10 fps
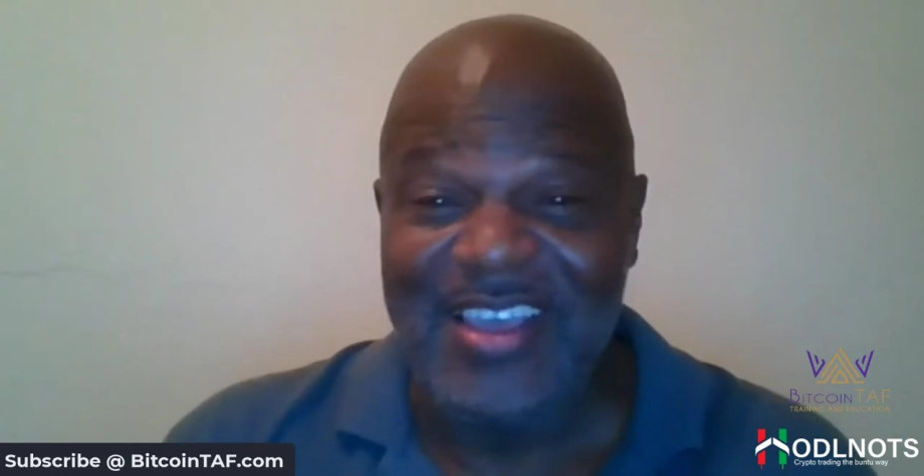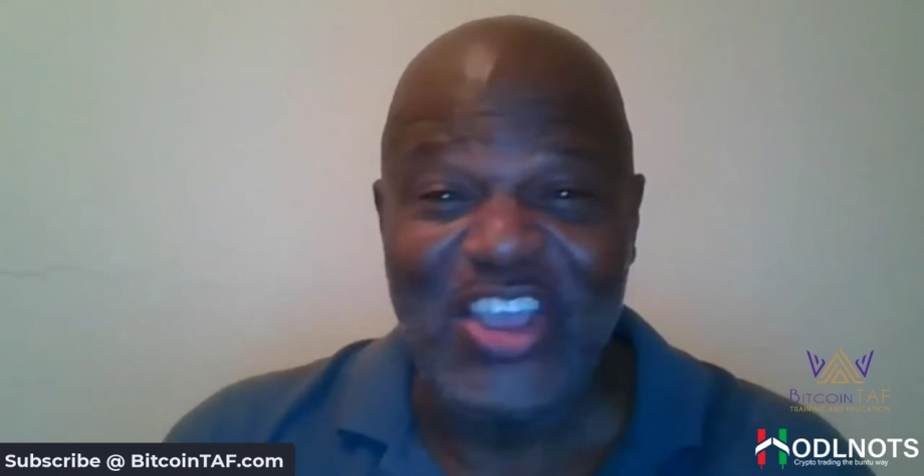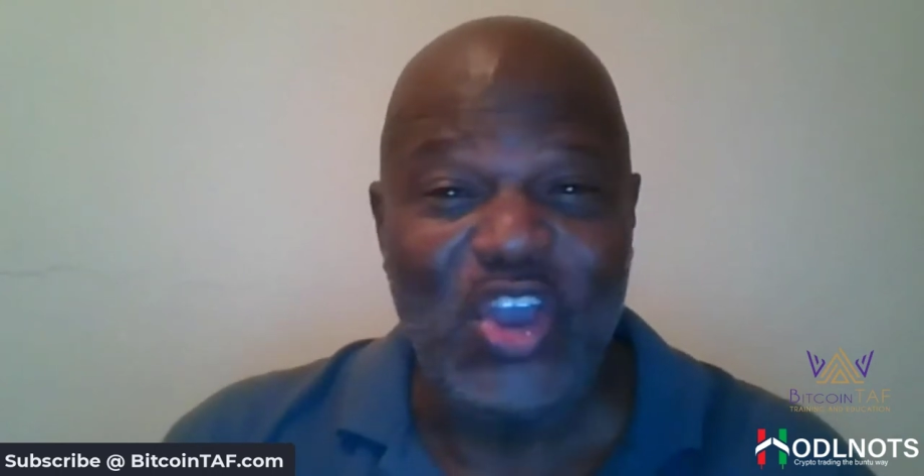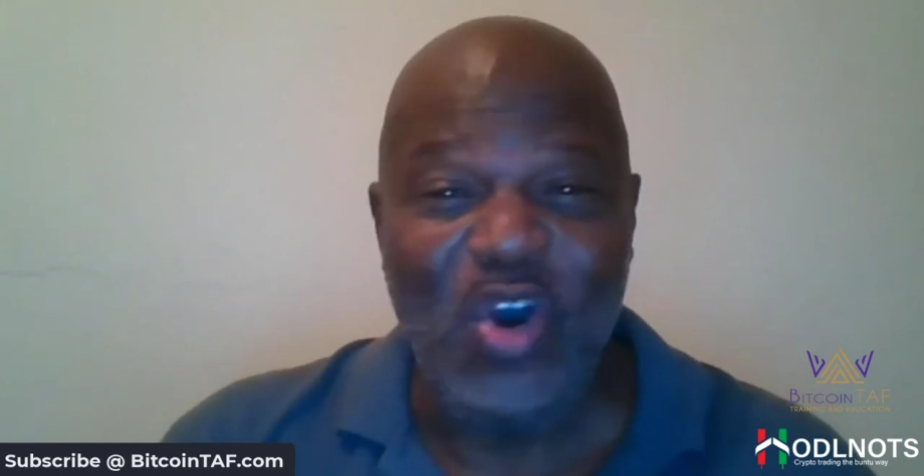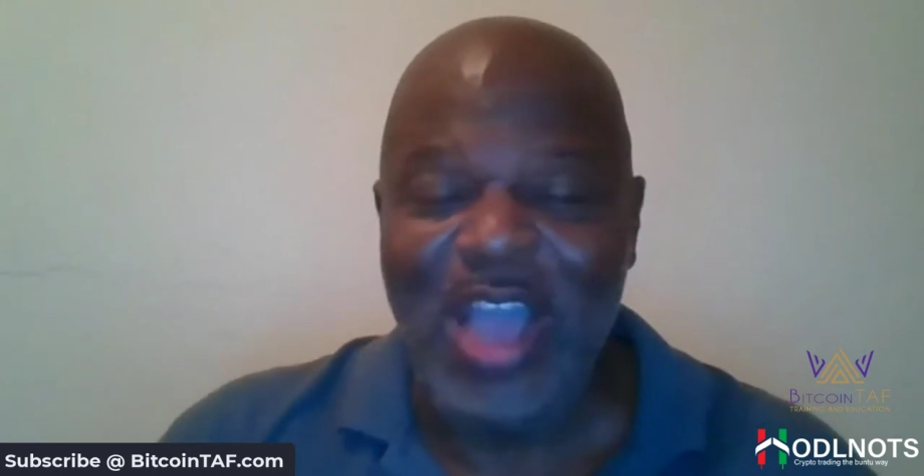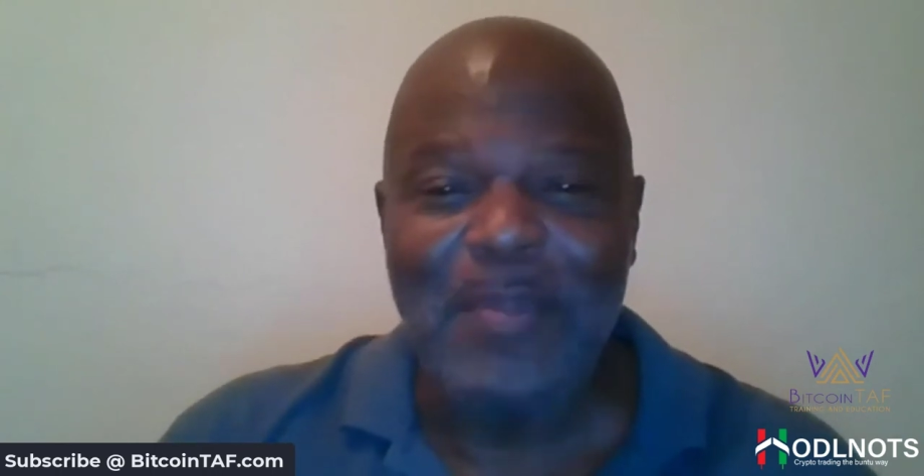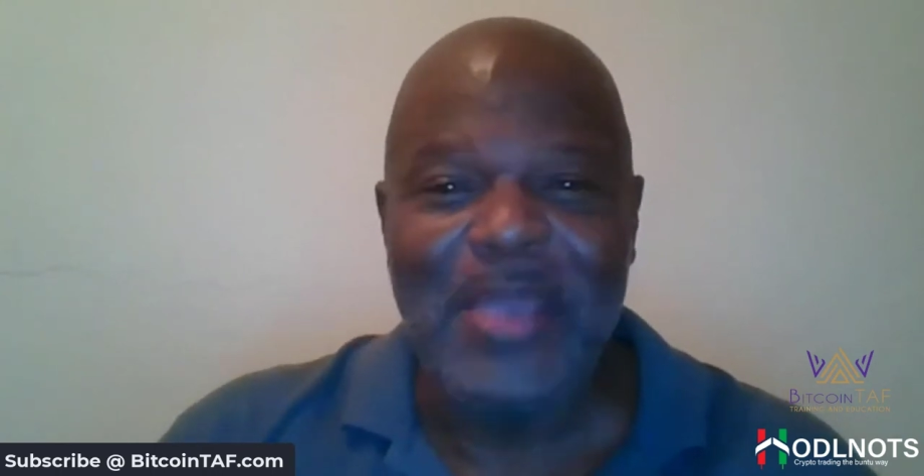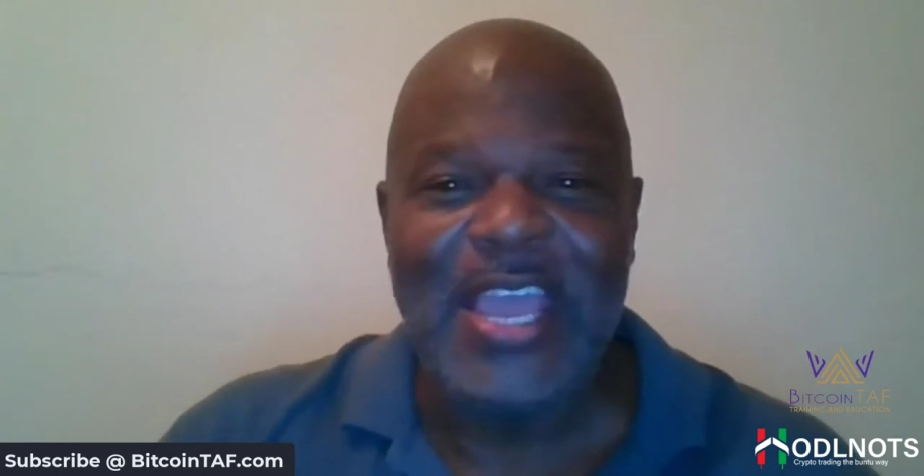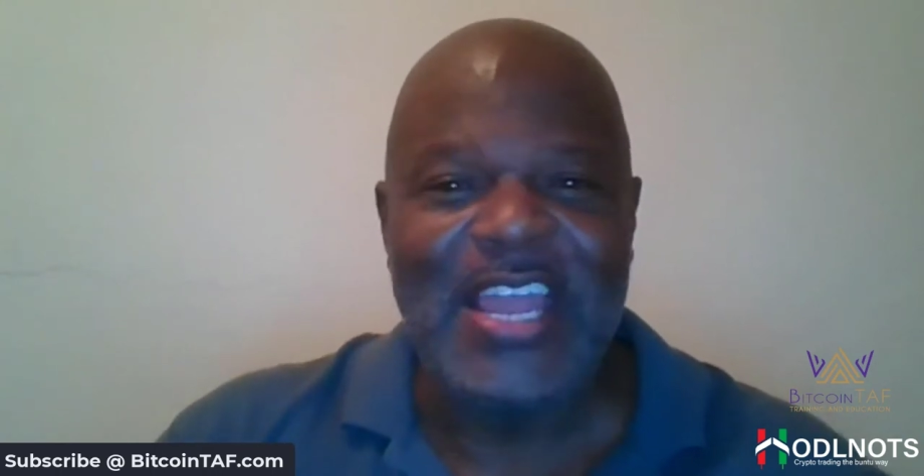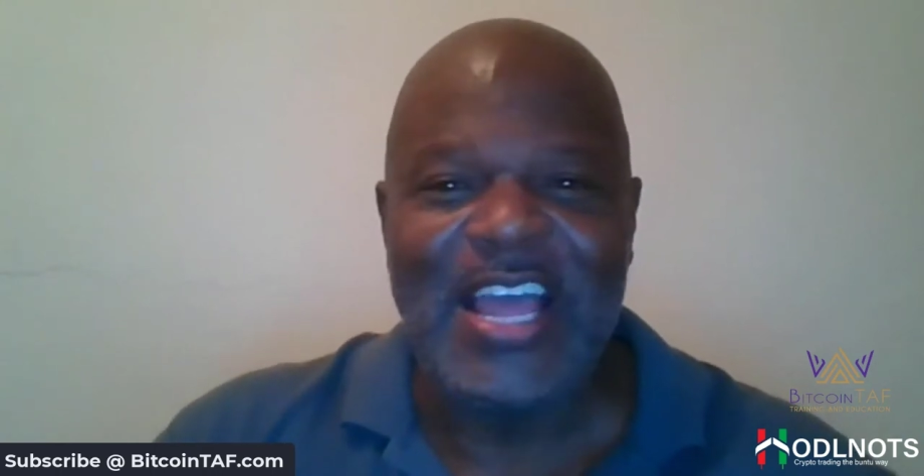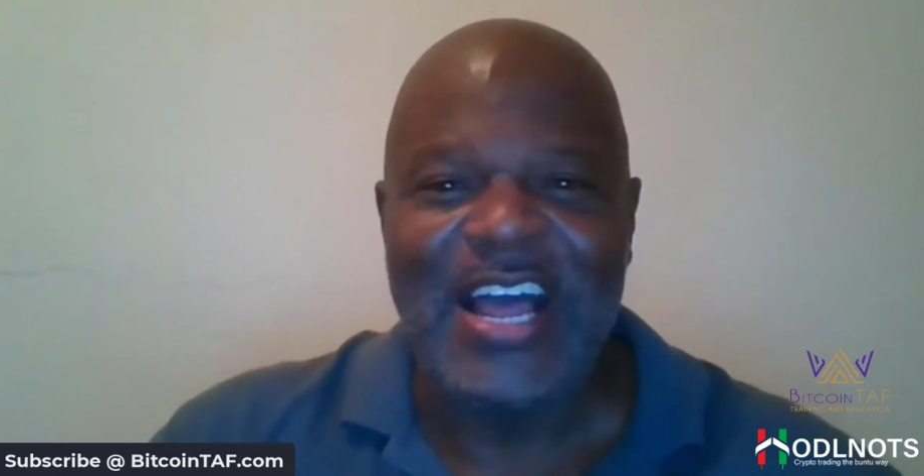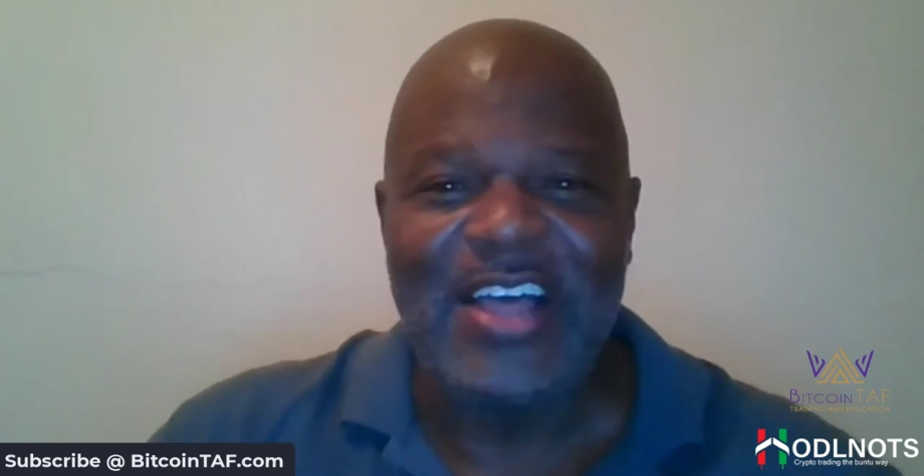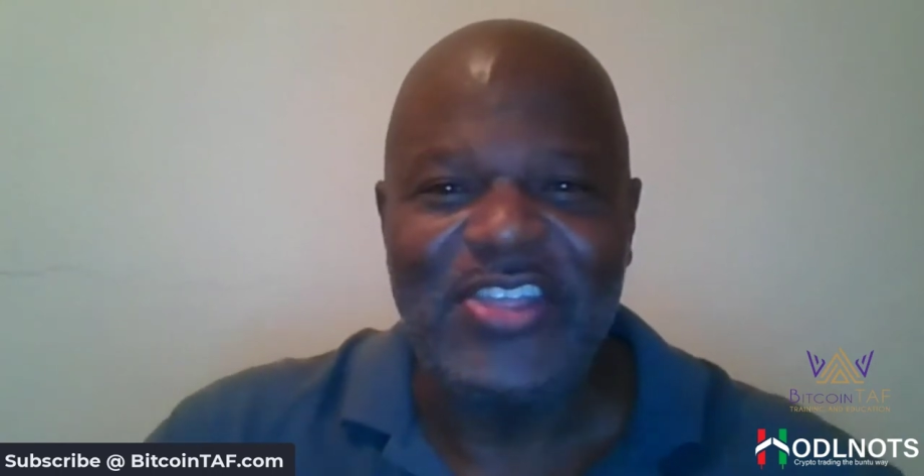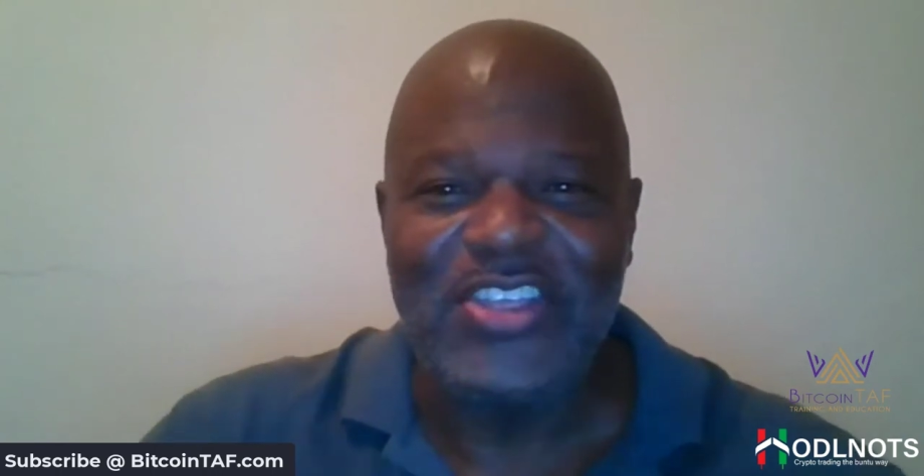You, I mean, uh,